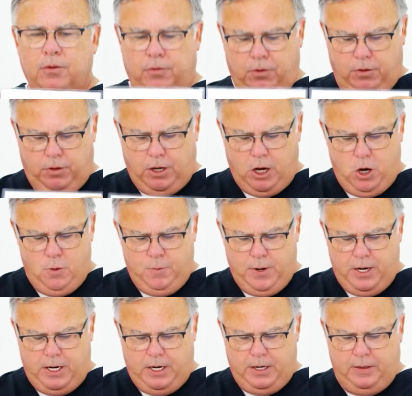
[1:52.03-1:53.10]
through the
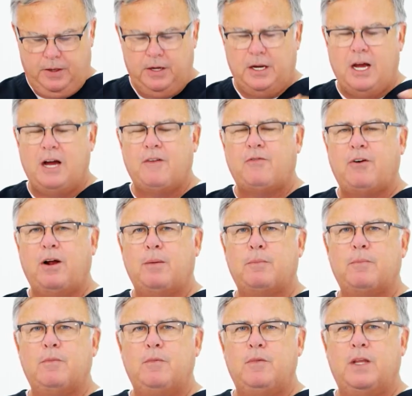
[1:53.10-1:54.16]
opening in the
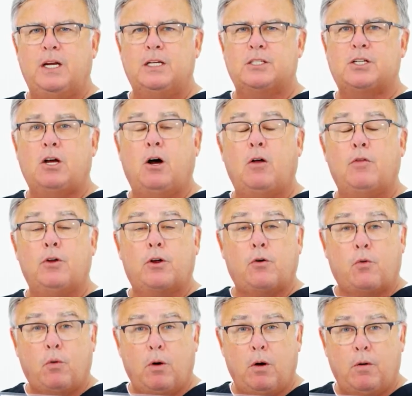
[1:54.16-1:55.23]
diaphragm that is called the
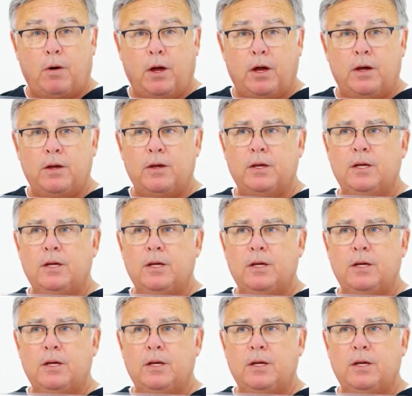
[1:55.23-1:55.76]
crura,